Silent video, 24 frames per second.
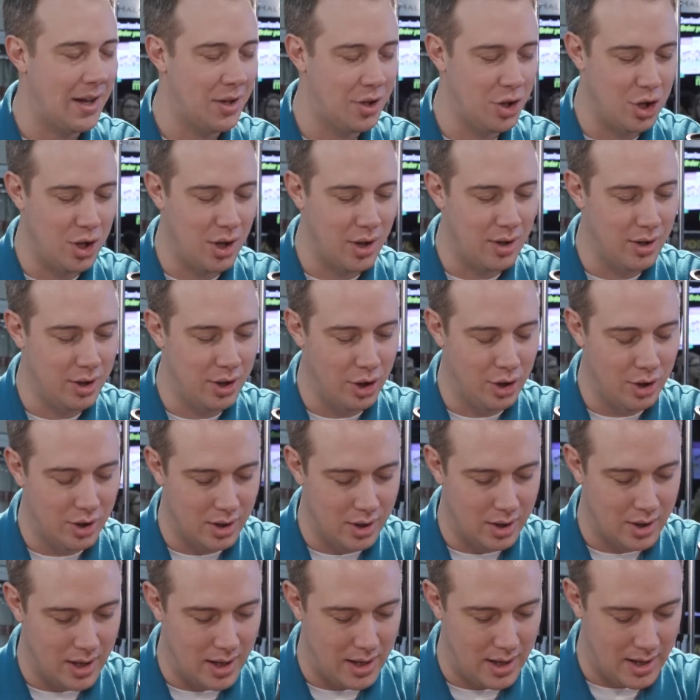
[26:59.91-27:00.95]
And sharing
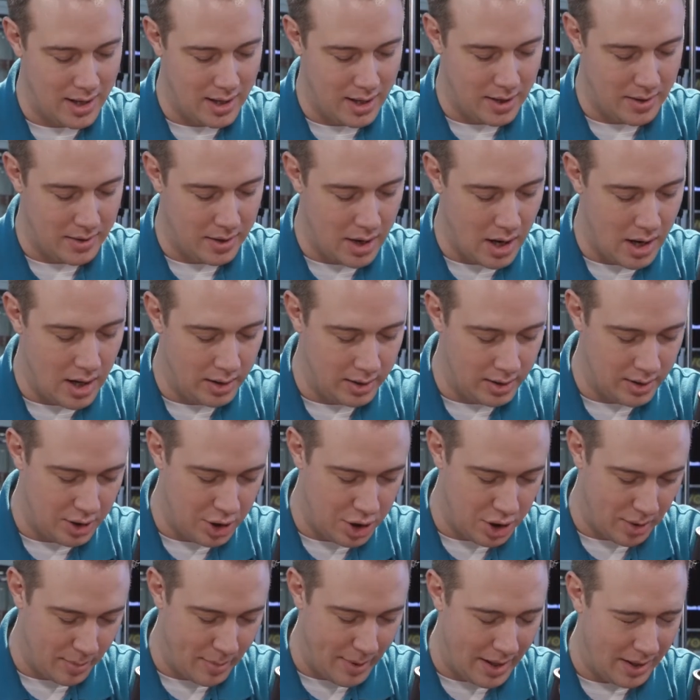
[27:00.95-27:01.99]
your uh,
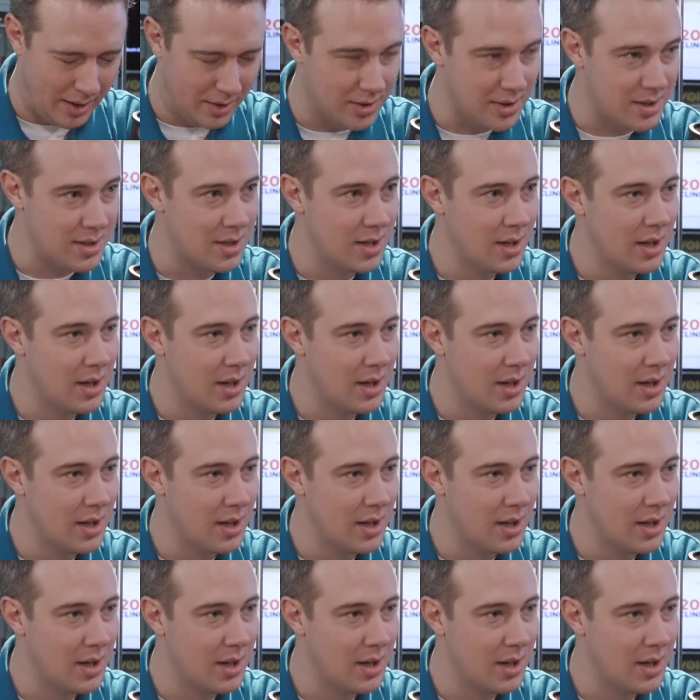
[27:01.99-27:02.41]
knowledge about,